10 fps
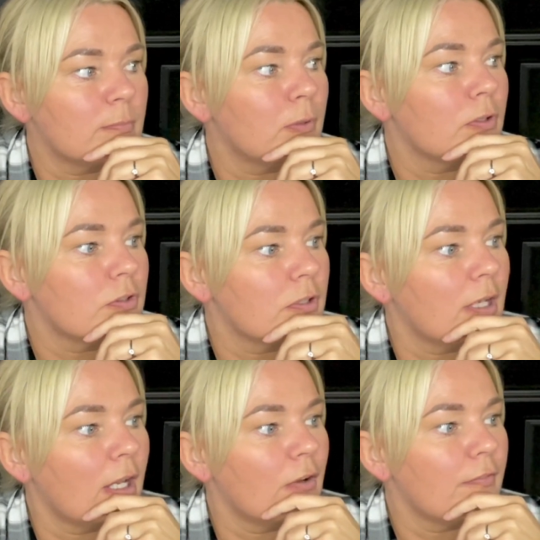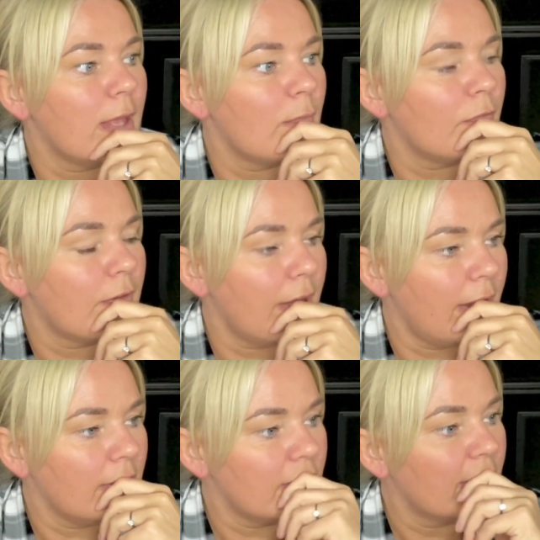but I love them for
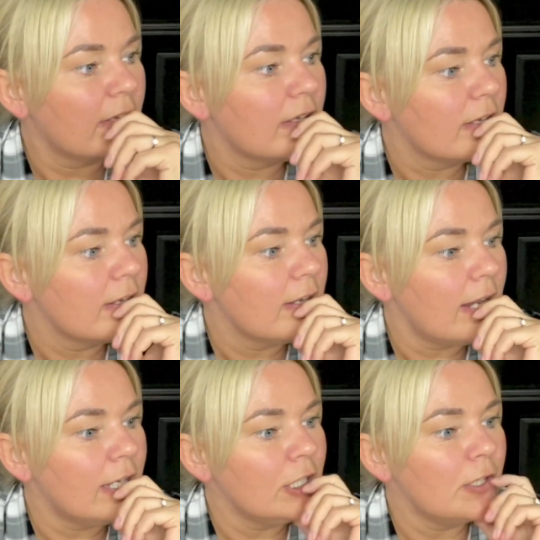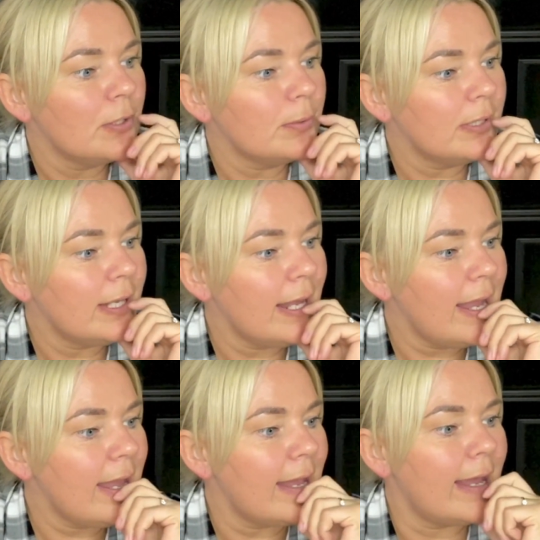that. In
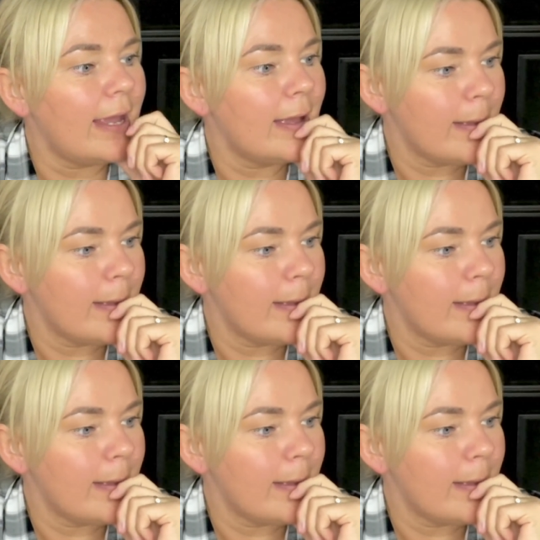UK,